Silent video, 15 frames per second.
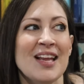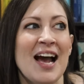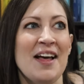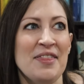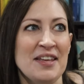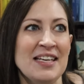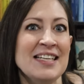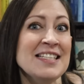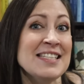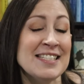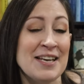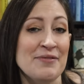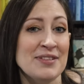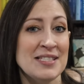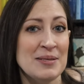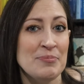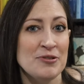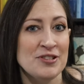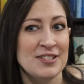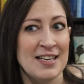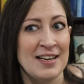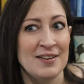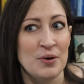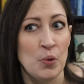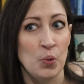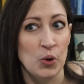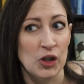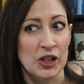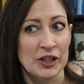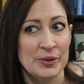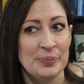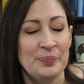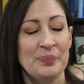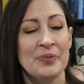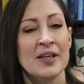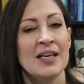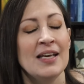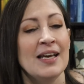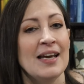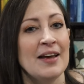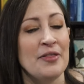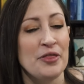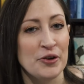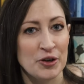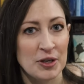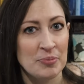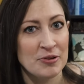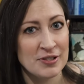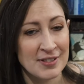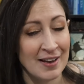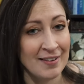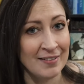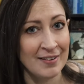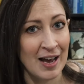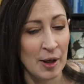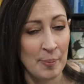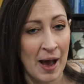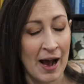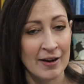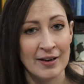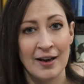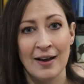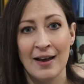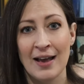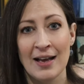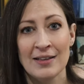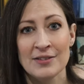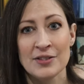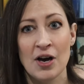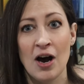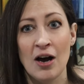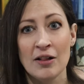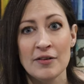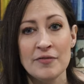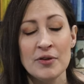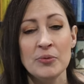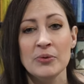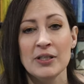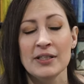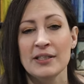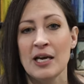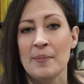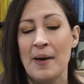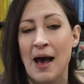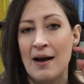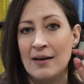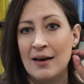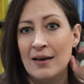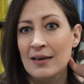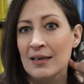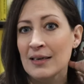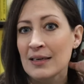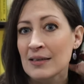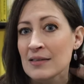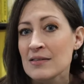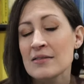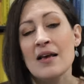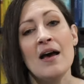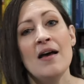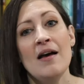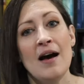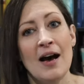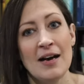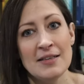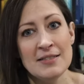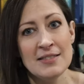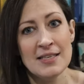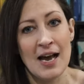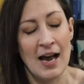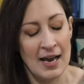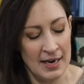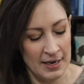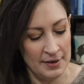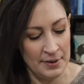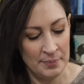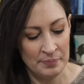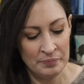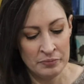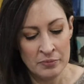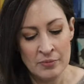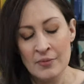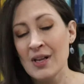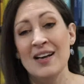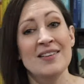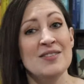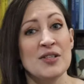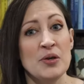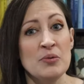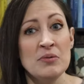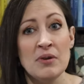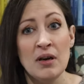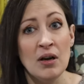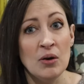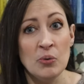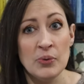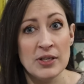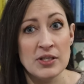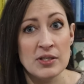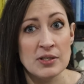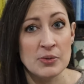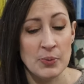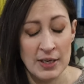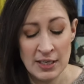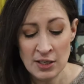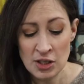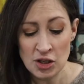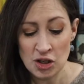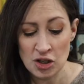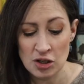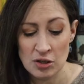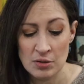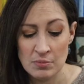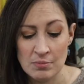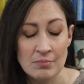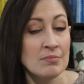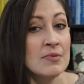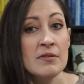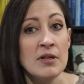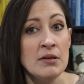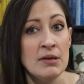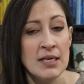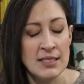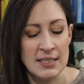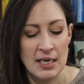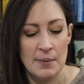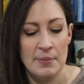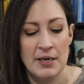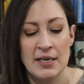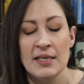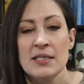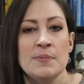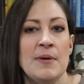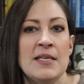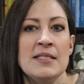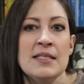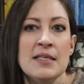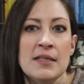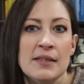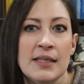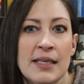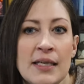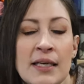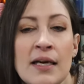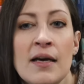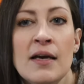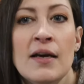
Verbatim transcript: I think it's 70% wool and 30% alpaca. And all of the wool and alpaca is undyed. I don't know which is which. No idea. But it's basically